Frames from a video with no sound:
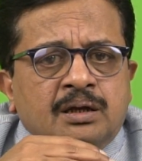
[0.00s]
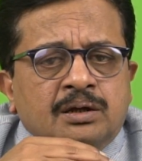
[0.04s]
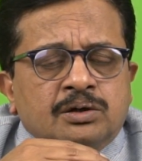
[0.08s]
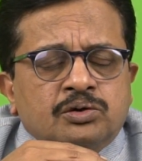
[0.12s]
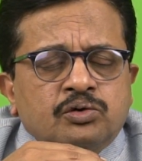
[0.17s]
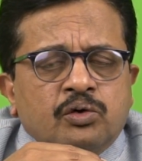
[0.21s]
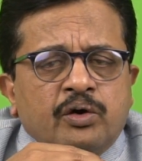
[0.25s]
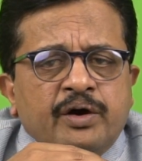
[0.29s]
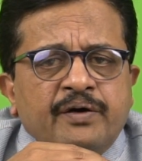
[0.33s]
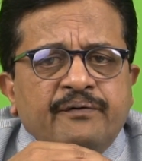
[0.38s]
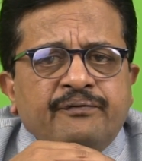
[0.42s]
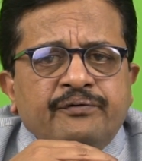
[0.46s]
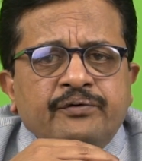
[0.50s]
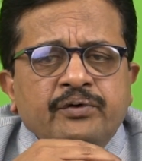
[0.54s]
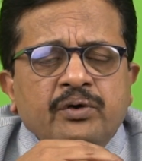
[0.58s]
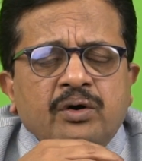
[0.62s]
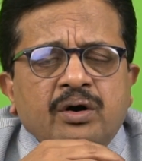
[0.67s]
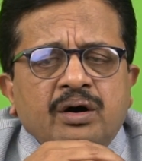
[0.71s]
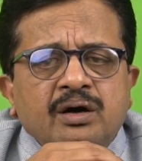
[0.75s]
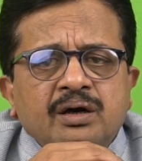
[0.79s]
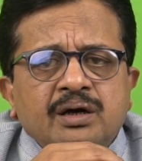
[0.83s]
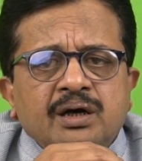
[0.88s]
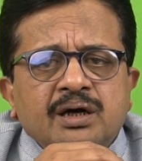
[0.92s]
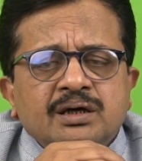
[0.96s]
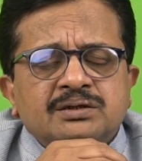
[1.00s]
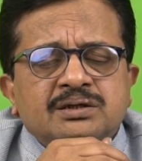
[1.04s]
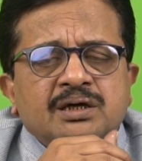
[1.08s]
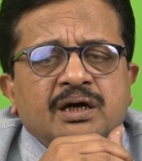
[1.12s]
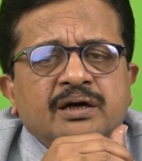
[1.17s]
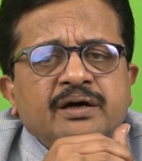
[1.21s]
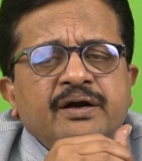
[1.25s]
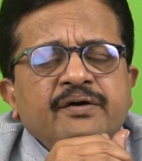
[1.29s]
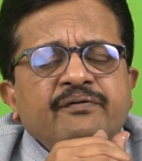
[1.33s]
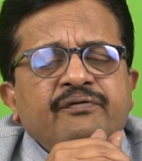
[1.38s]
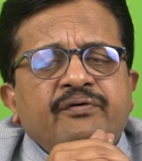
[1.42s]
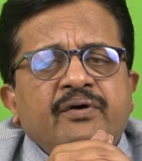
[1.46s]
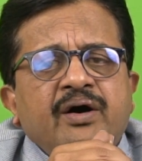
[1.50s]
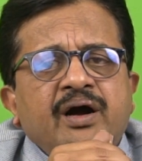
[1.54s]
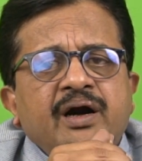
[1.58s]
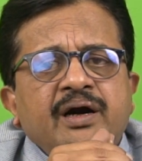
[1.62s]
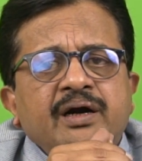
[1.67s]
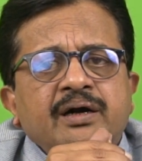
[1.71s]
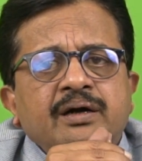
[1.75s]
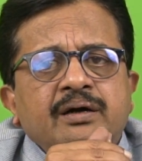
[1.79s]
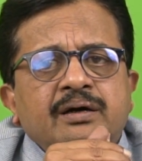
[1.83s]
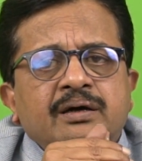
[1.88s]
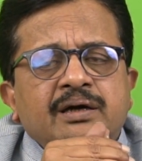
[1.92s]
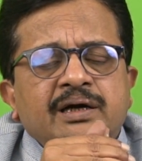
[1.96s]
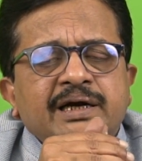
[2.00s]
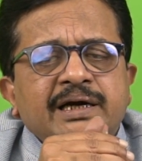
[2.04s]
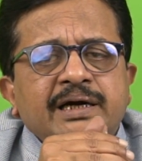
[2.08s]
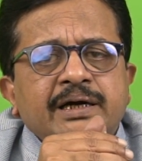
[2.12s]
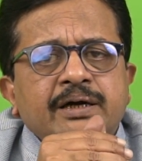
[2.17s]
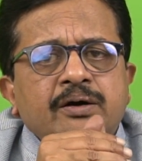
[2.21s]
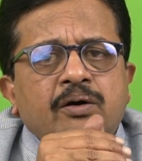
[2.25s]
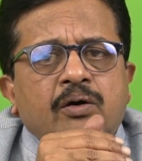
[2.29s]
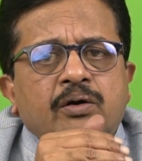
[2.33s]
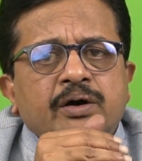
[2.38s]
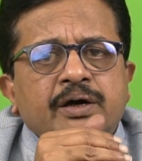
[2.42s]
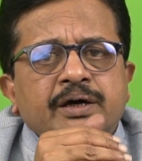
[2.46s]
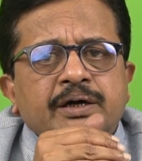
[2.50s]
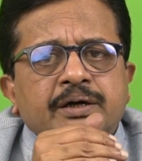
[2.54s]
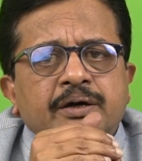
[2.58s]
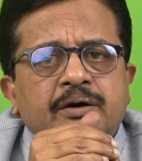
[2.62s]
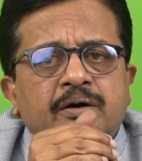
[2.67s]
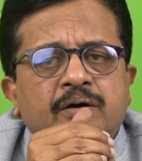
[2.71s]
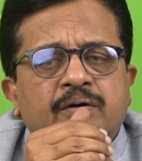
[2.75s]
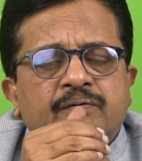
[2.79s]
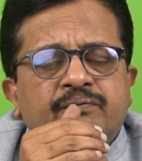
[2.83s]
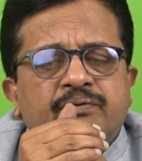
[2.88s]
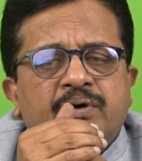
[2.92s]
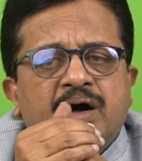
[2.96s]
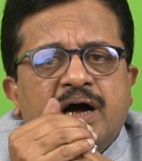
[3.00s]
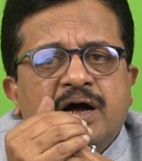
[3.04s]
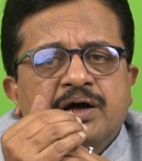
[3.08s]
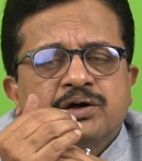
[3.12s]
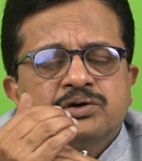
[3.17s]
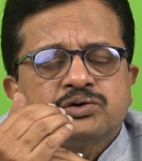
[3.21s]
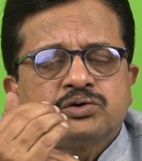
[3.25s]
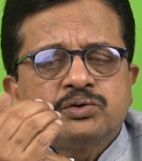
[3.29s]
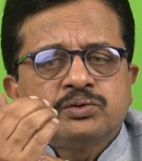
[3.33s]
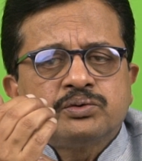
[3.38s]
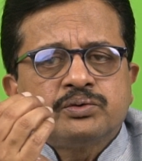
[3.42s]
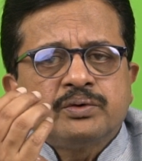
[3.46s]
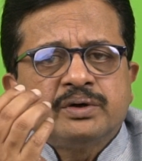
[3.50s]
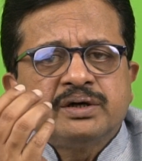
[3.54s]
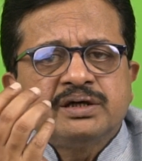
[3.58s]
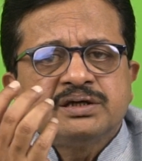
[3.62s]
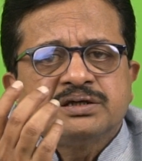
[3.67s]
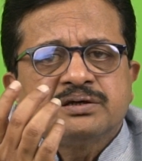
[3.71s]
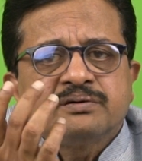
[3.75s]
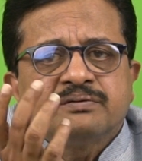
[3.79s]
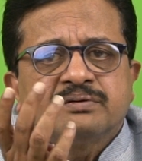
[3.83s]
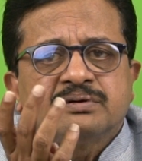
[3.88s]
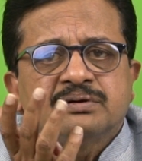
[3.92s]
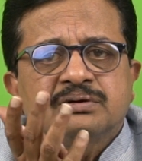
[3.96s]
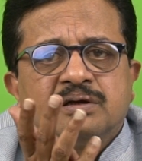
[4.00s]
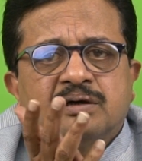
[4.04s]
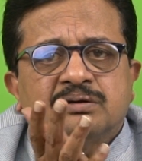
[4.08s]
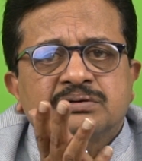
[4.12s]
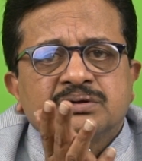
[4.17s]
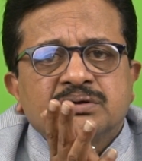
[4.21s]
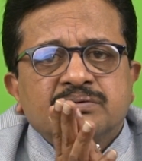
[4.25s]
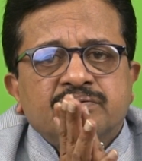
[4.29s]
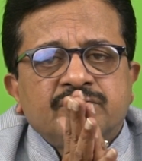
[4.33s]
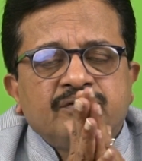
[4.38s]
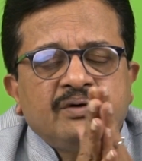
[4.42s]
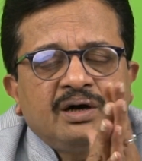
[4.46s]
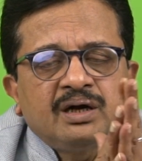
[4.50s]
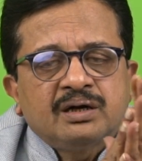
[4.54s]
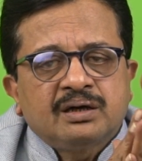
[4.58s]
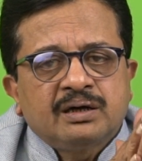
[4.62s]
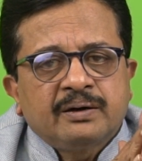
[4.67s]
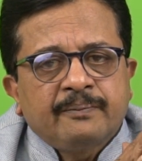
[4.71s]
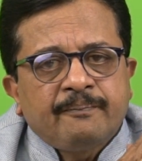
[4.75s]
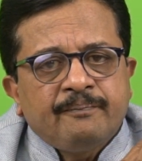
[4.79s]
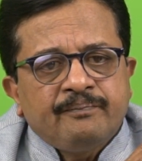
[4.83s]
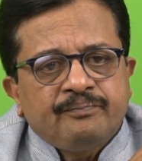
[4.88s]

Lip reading: So if you are a certified lead auditor of ISO 27001,